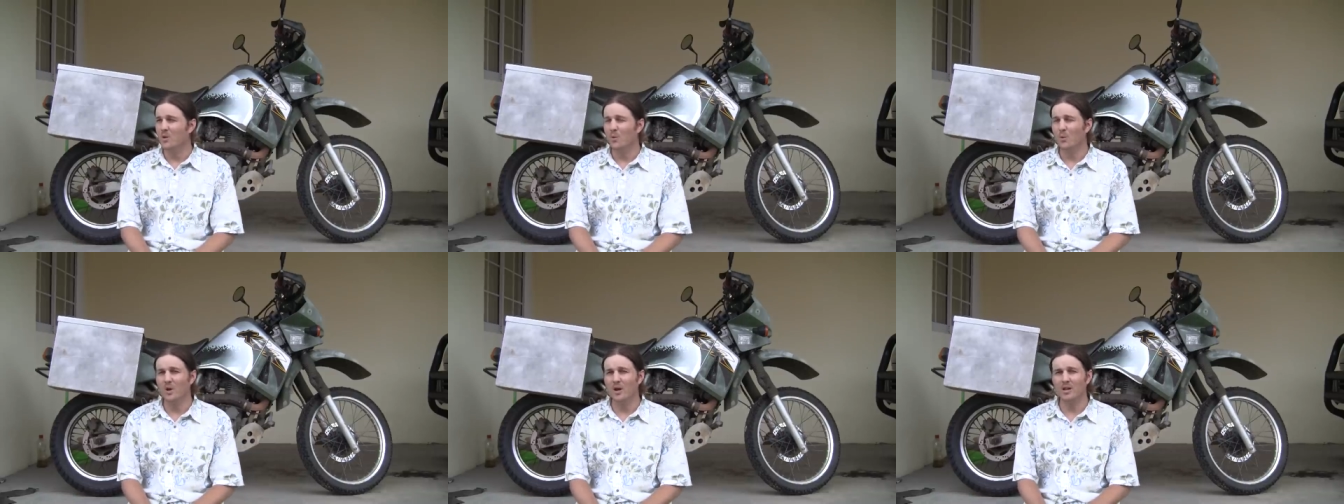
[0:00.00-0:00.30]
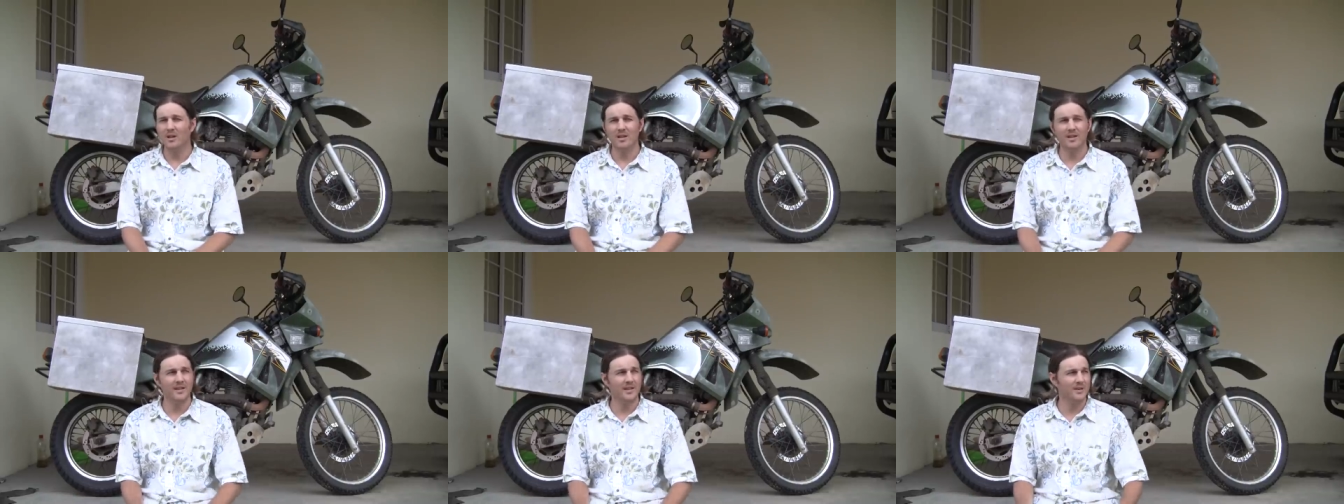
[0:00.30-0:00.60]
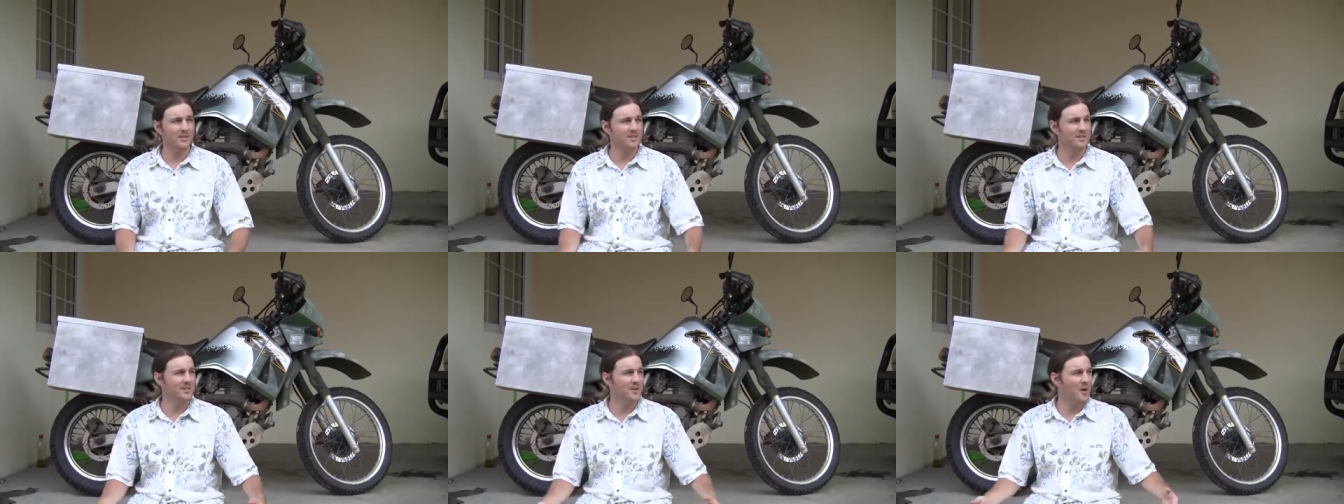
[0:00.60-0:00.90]
Well,
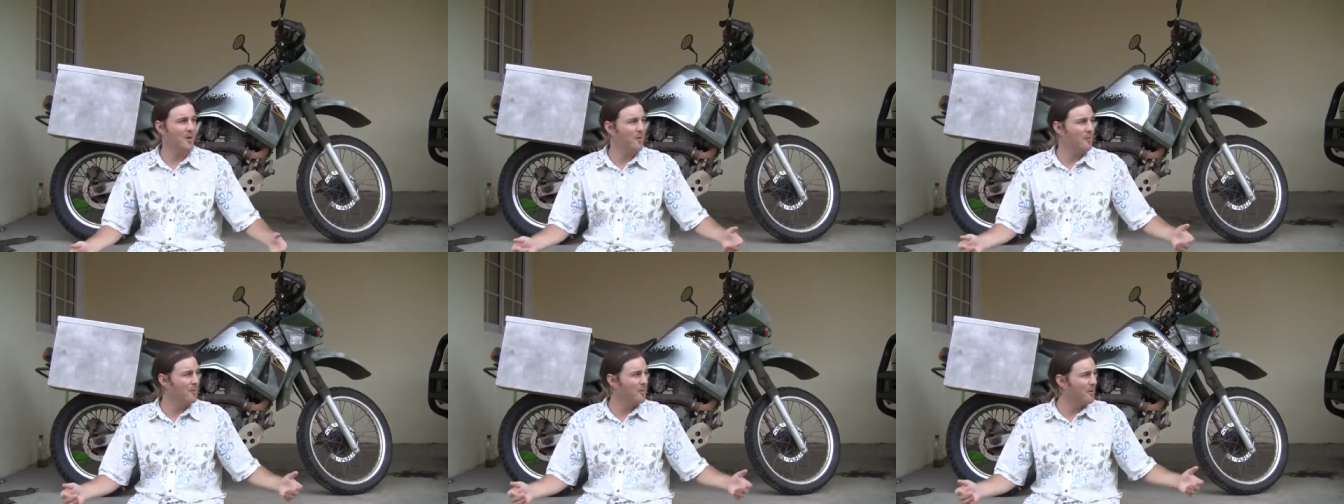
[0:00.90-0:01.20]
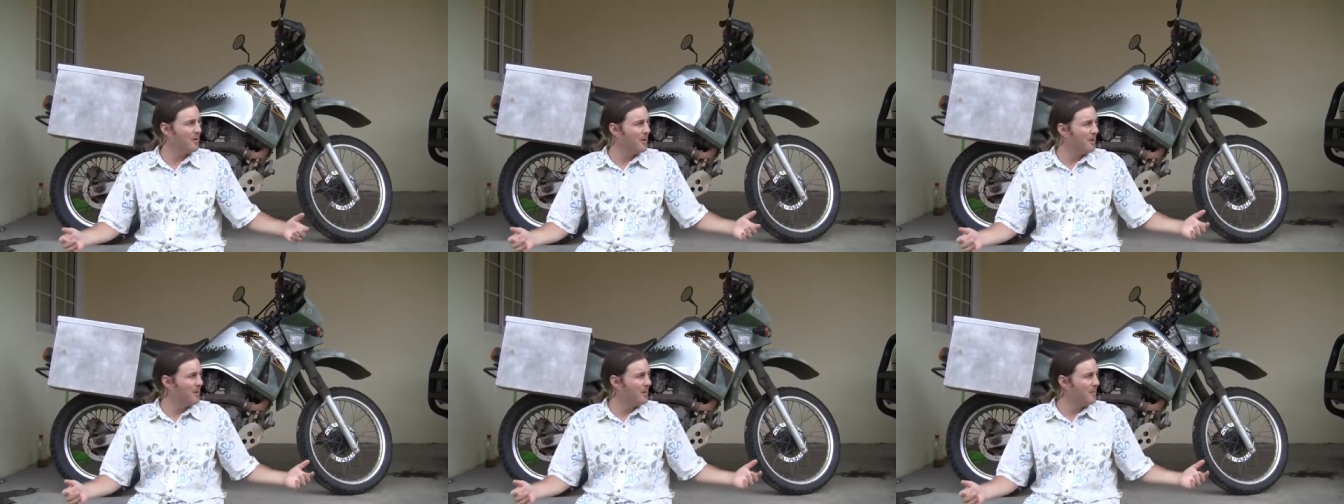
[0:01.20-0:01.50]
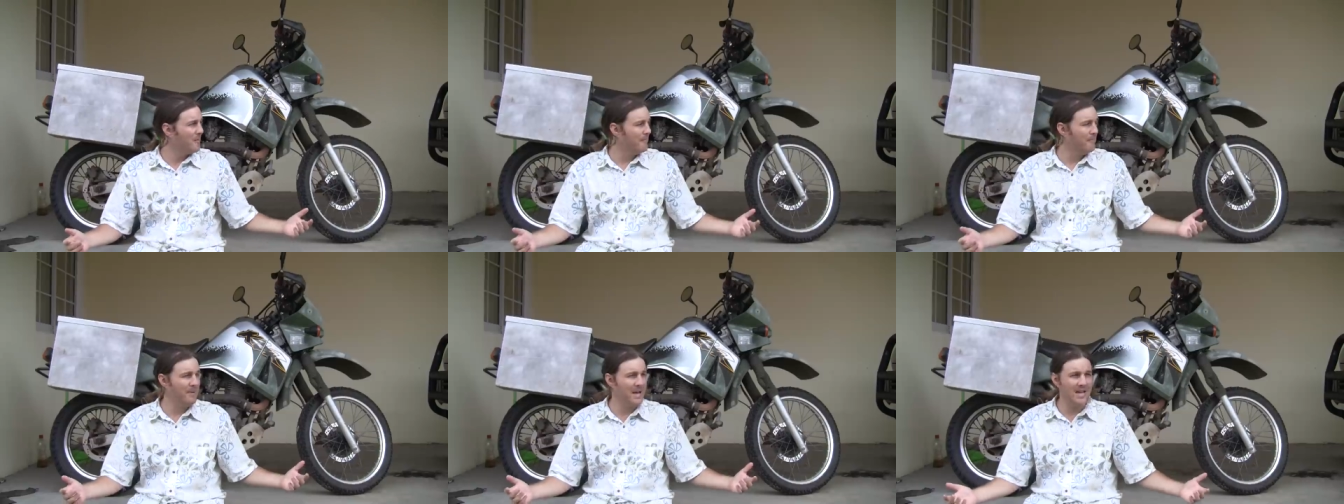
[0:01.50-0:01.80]
there's no
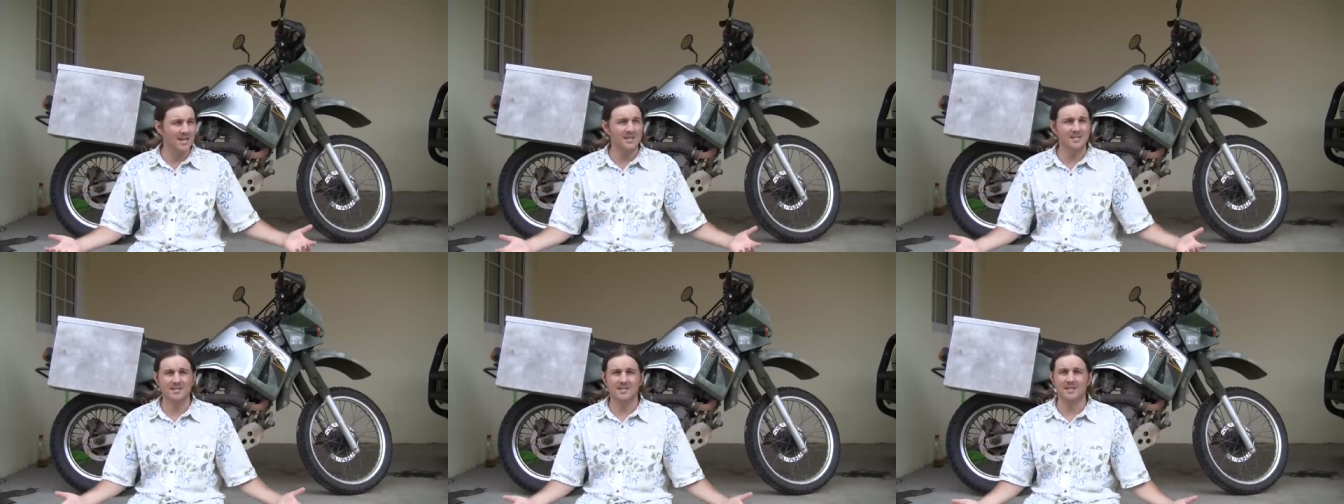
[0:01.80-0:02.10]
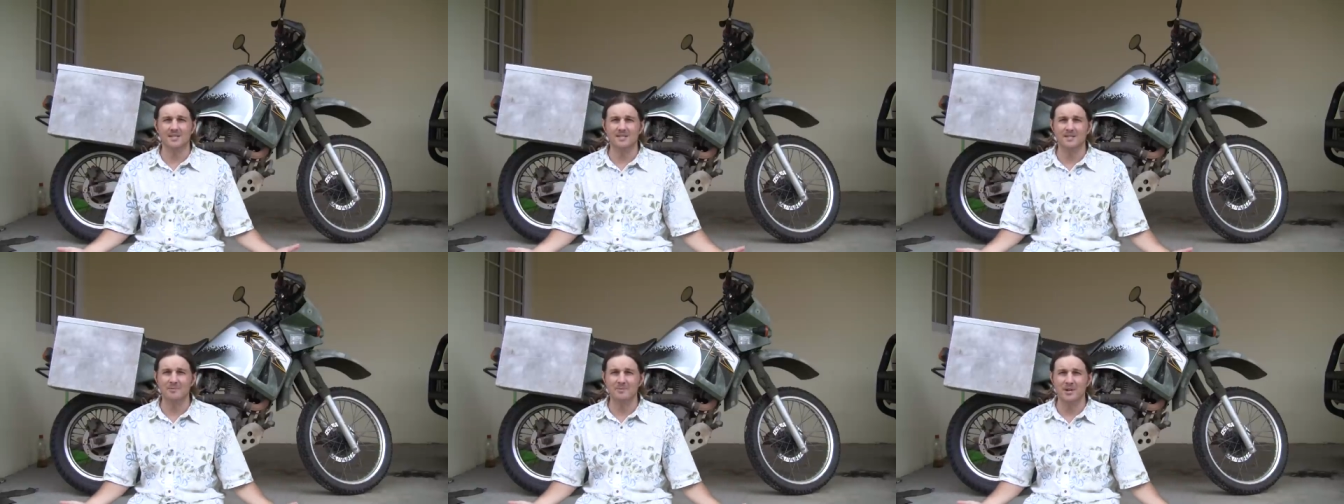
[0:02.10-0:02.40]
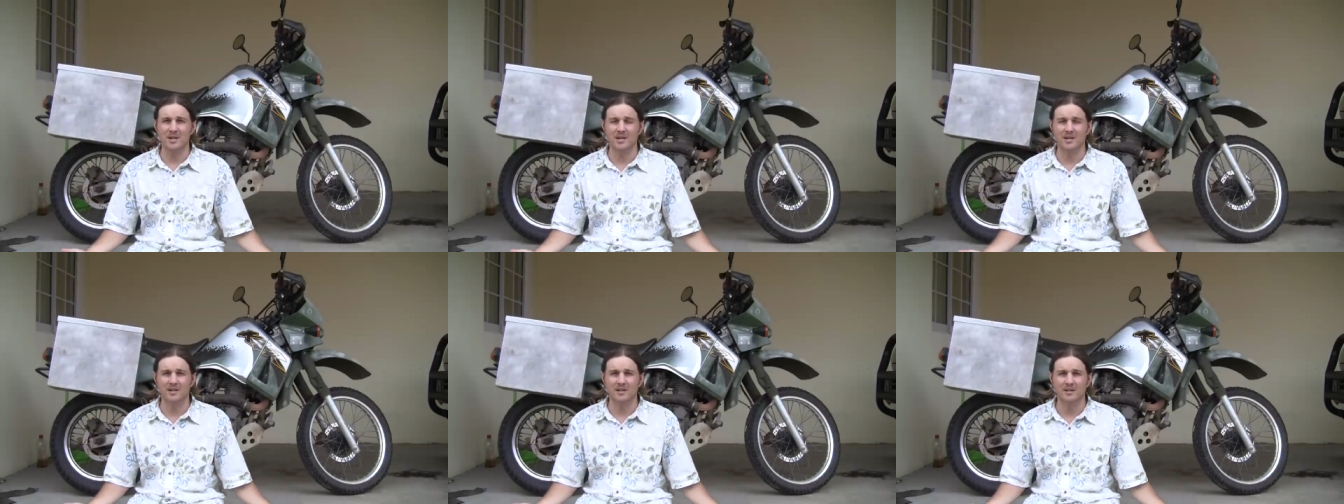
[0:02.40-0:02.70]
mail system
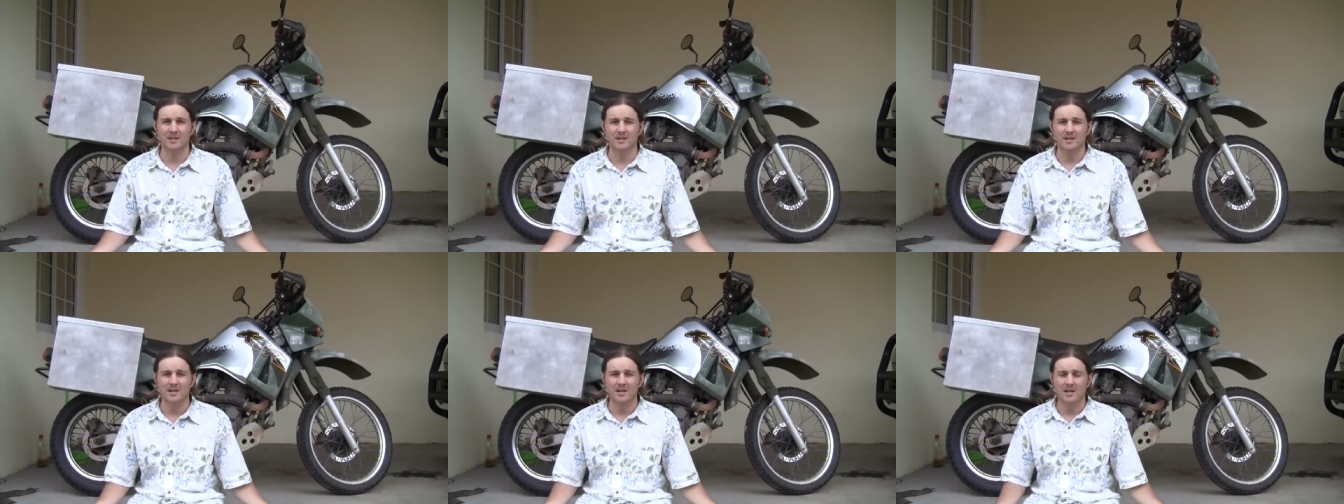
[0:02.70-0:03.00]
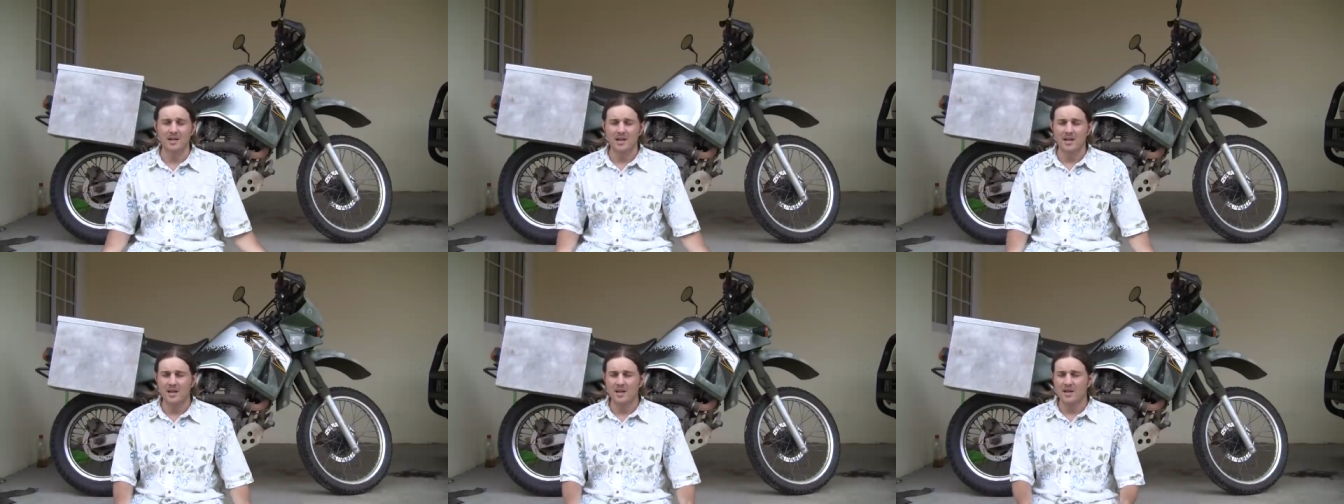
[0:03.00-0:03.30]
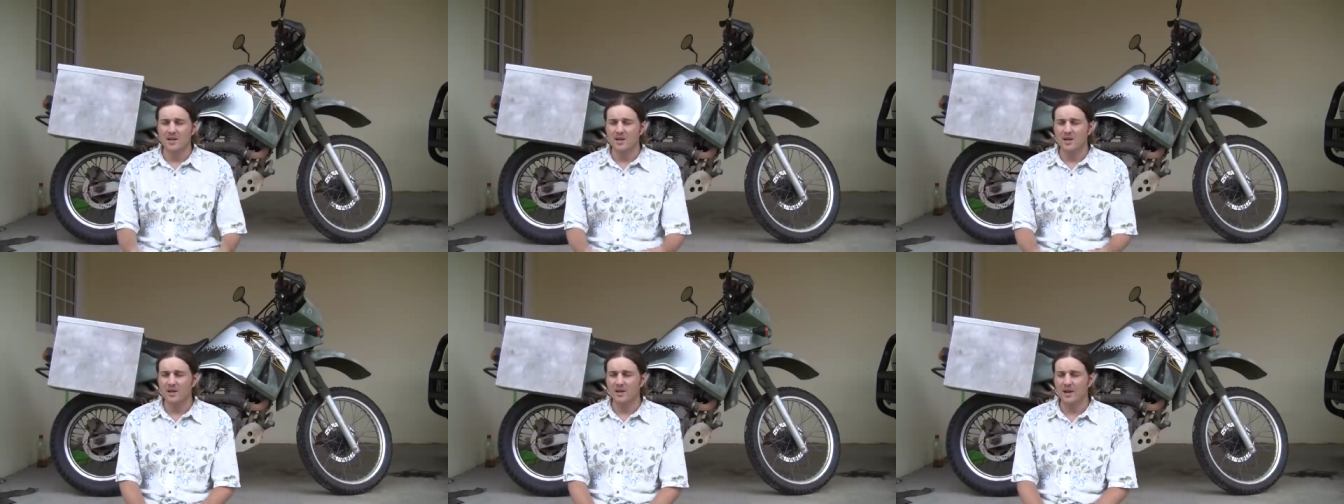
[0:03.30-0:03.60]

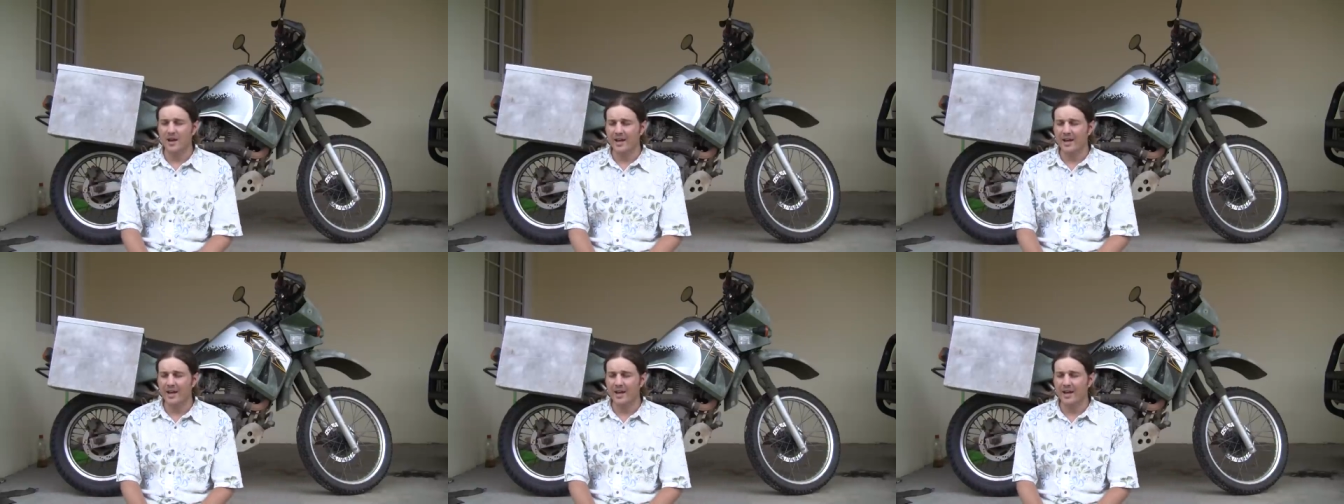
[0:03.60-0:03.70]
here.